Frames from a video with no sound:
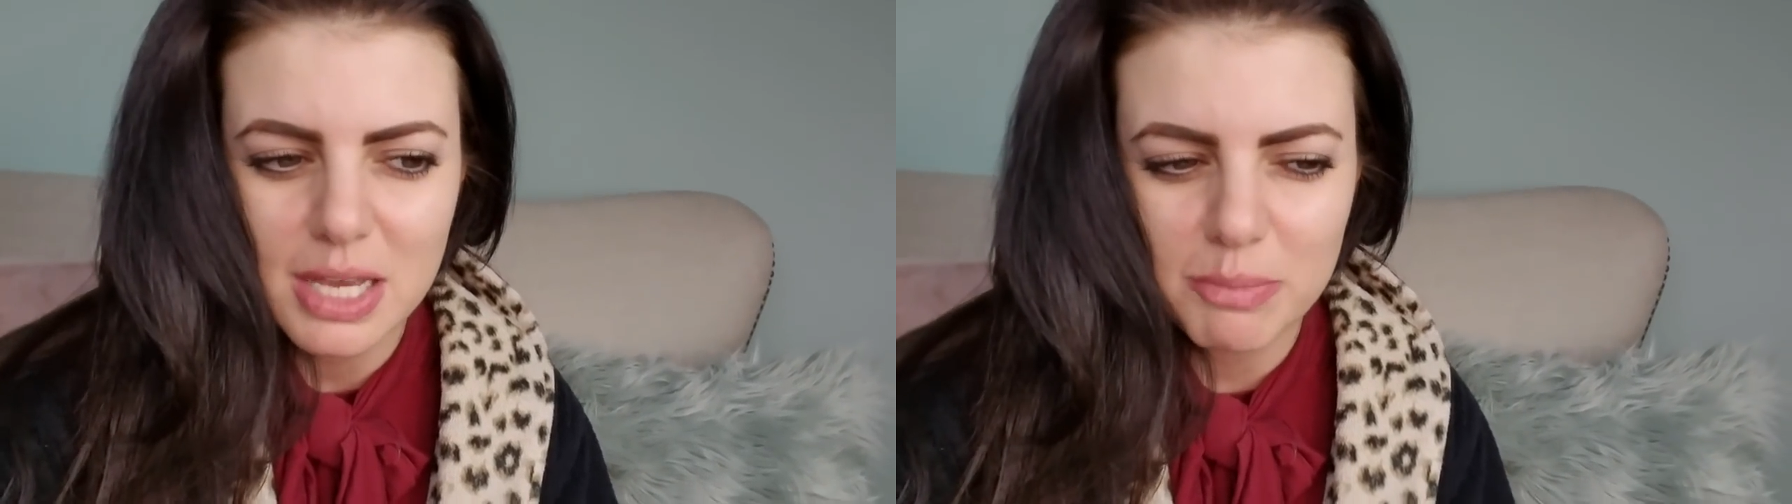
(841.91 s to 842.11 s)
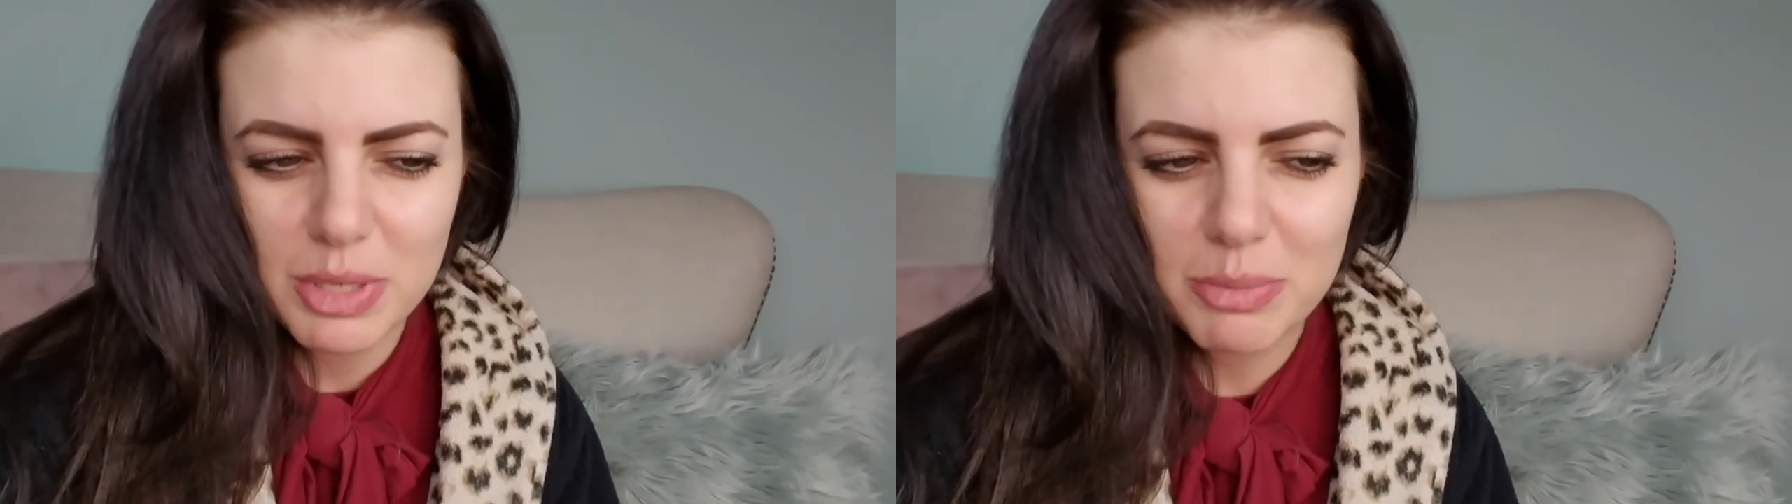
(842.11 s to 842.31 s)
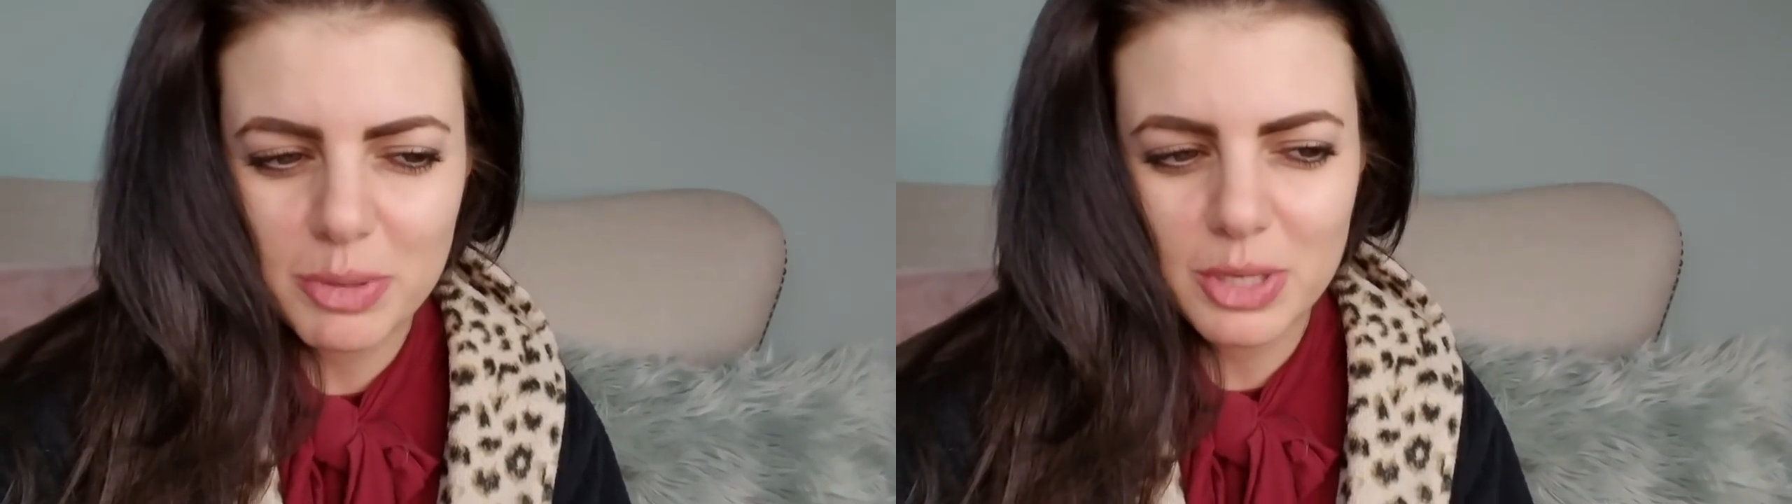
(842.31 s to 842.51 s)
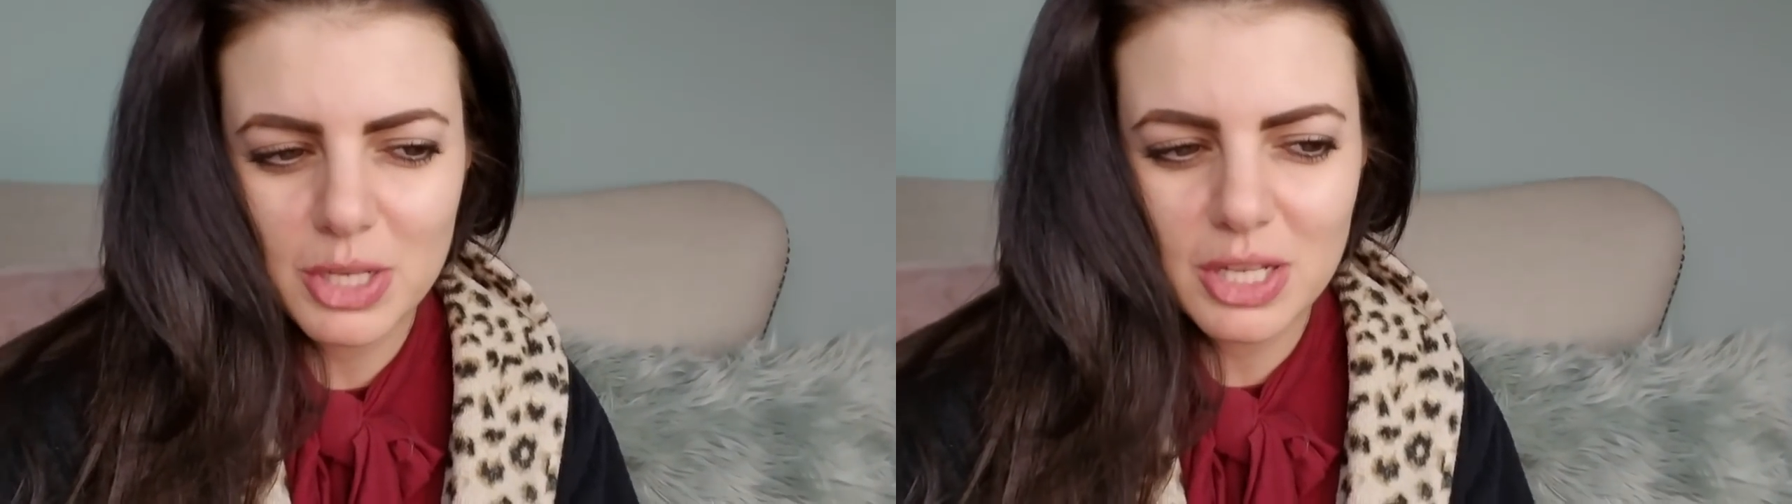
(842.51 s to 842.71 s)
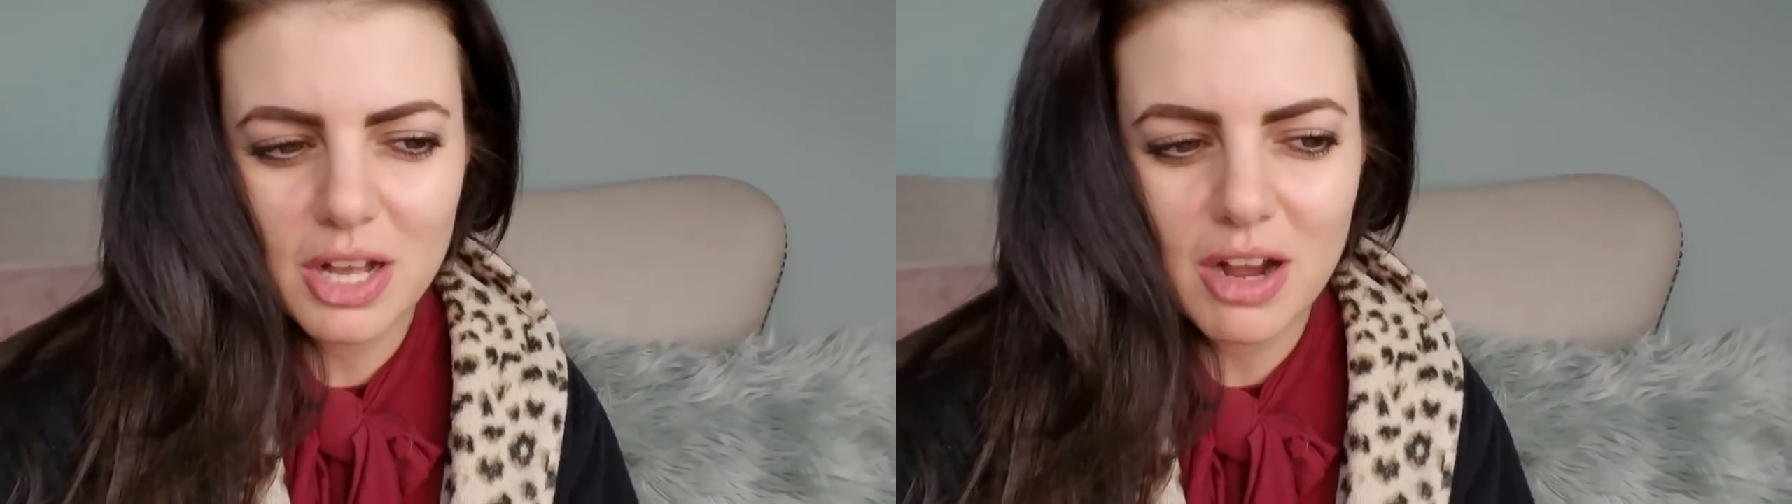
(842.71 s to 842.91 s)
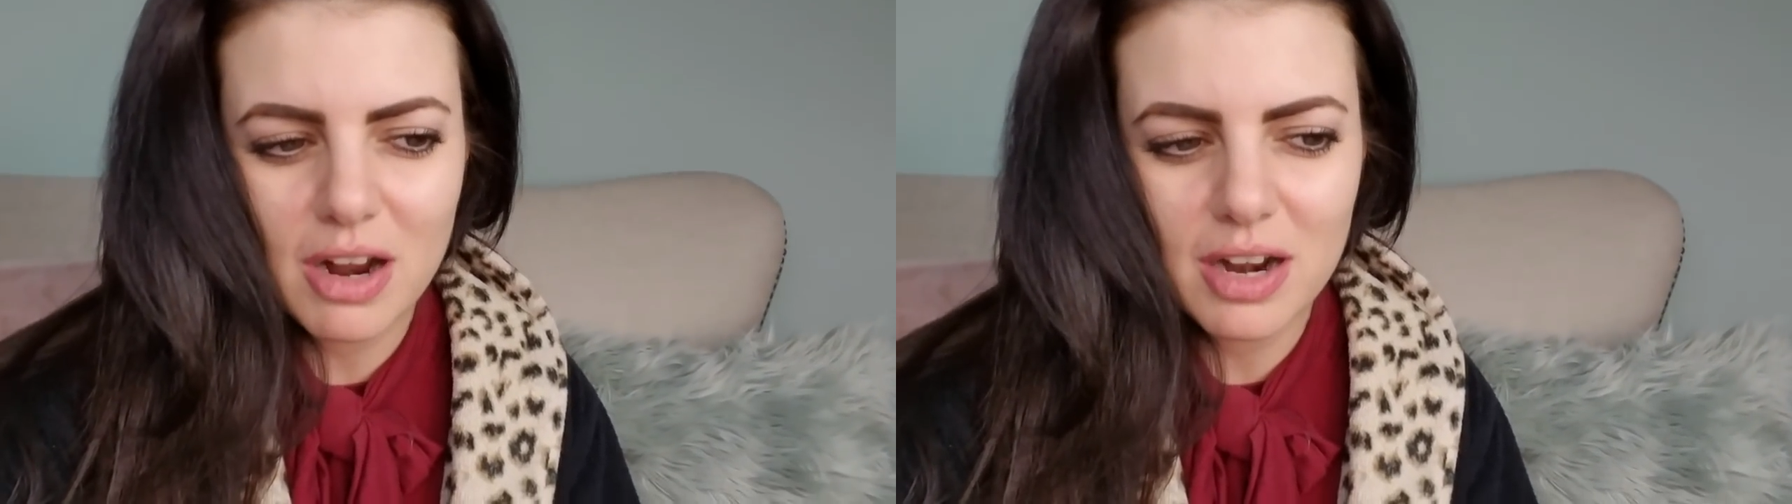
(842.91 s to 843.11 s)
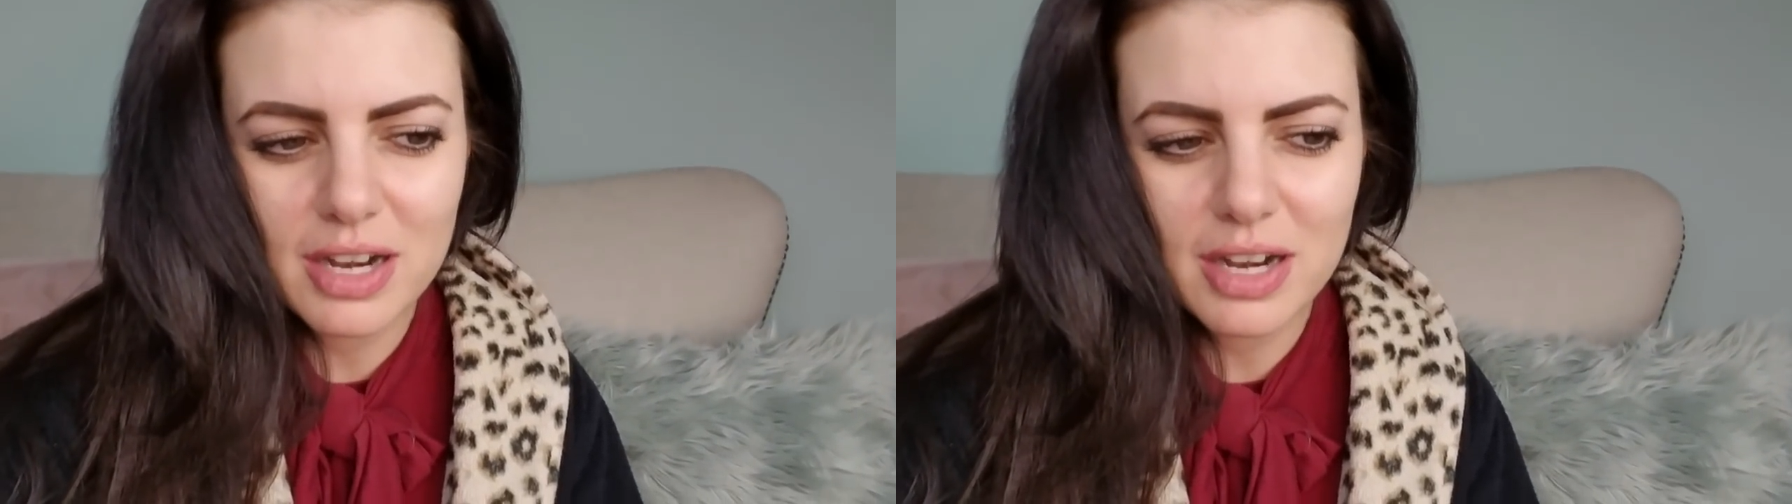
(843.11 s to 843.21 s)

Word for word: people are